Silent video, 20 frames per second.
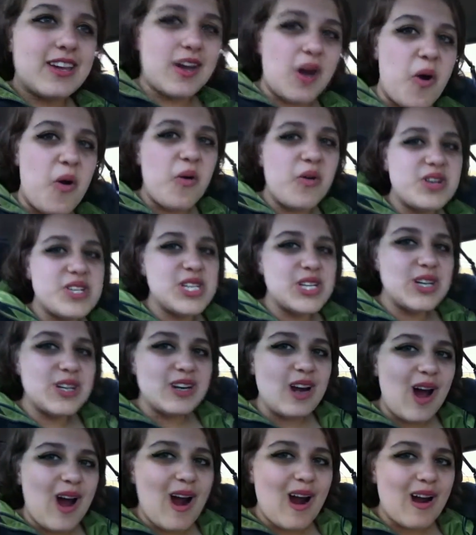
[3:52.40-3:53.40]
go to
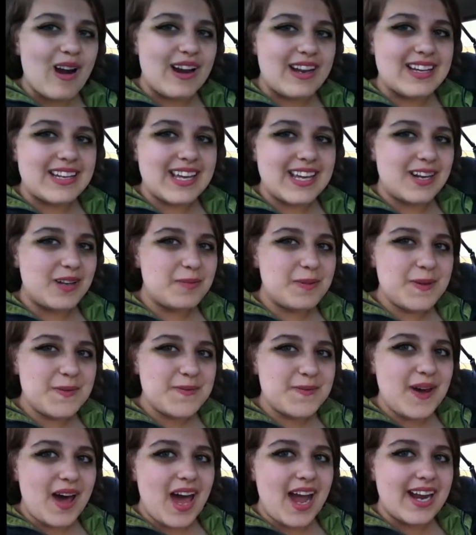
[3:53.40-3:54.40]
your car and it'll be
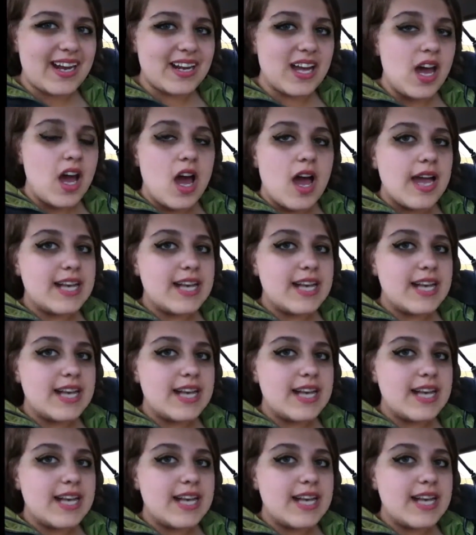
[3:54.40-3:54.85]
fine.